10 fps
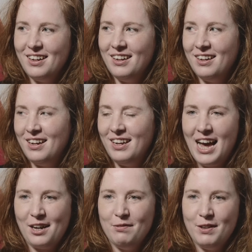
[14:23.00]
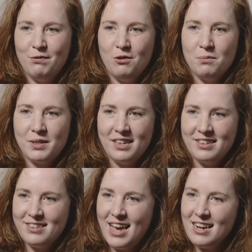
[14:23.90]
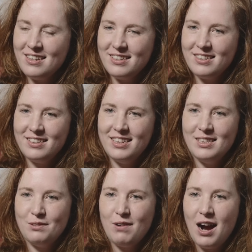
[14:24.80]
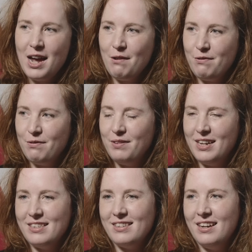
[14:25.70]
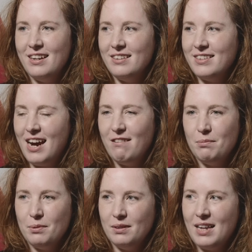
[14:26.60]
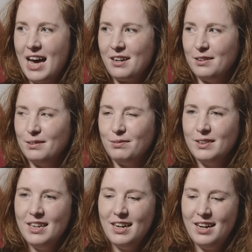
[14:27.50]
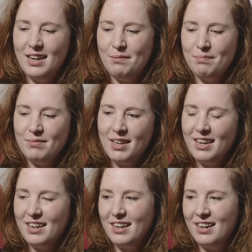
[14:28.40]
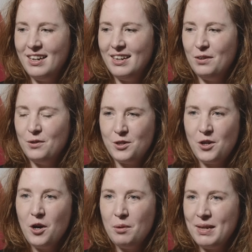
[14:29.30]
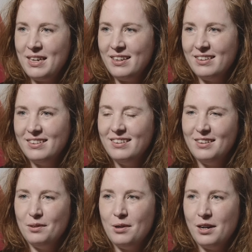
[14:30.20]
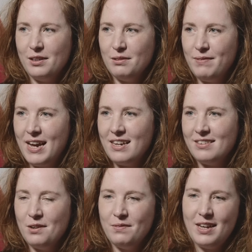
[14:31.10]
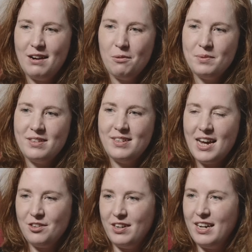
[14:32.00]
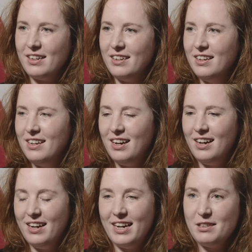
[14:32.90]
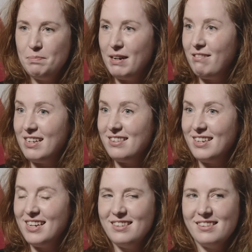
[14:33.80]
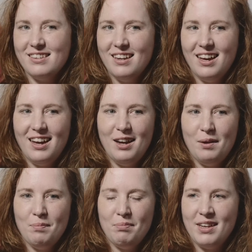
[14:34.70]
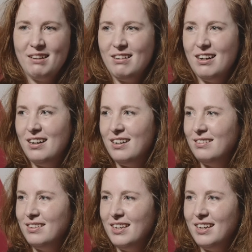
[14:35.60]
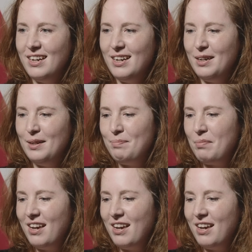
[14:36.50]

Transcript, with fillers: a lack of informed consent is rife. There's a terrible lack of um, uh, autonomy that workers face over their obstetric uh, experiences. Um, there are uh,